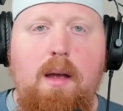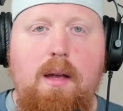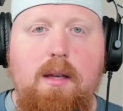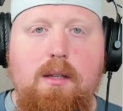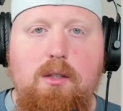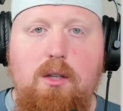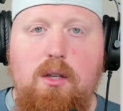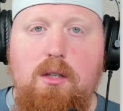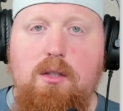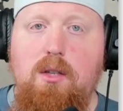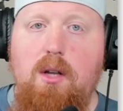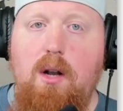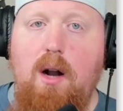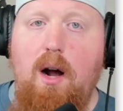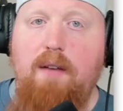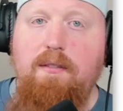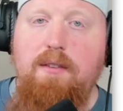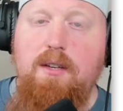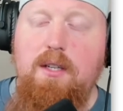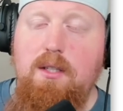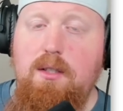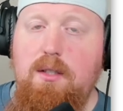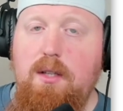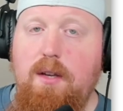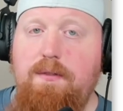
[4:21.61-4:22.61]
So there's an
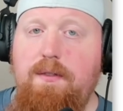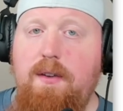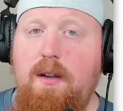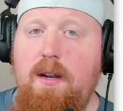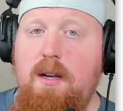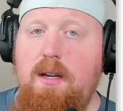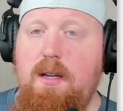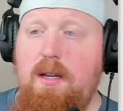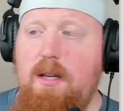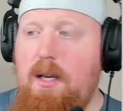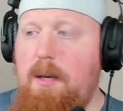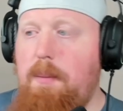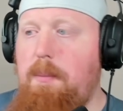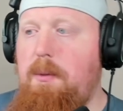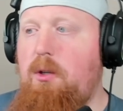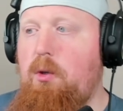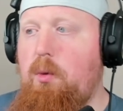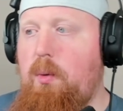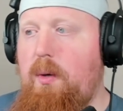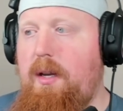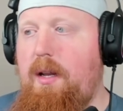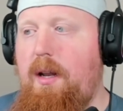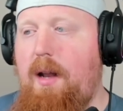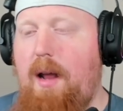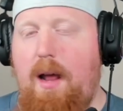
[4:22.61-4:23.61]
obvious affinity
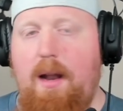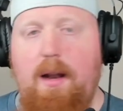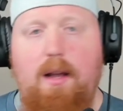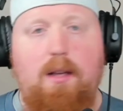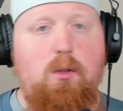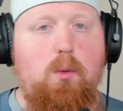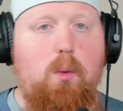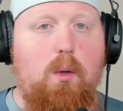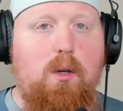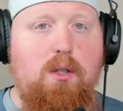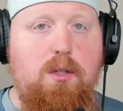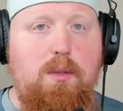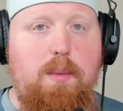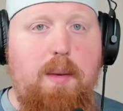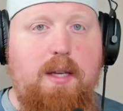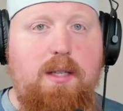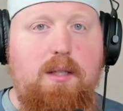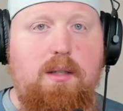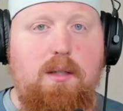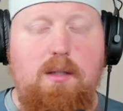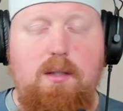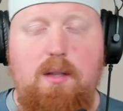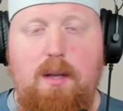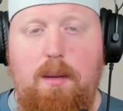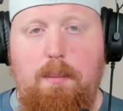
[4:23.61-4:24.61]
between NX
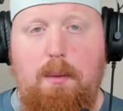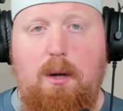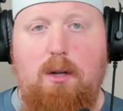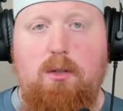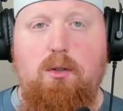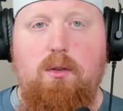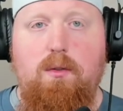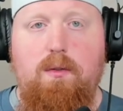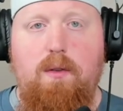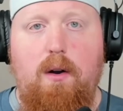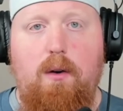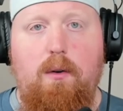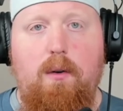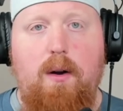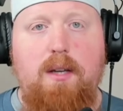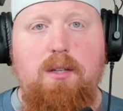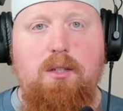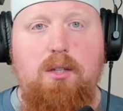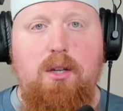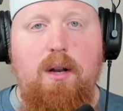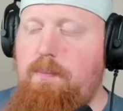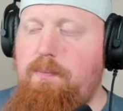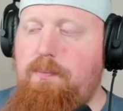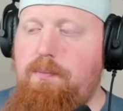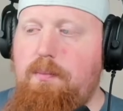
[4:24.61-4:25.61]
workspaces and module
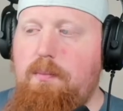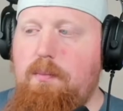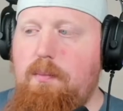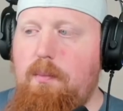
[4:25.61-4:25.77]
federation.